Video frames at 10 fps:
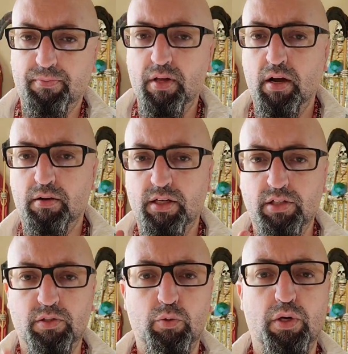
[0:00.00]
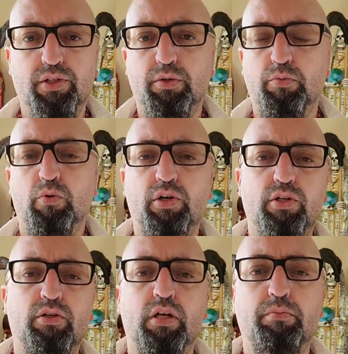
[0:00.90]
Now, here's the question. What are
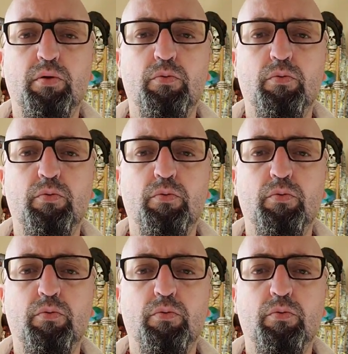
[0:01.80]
you keeping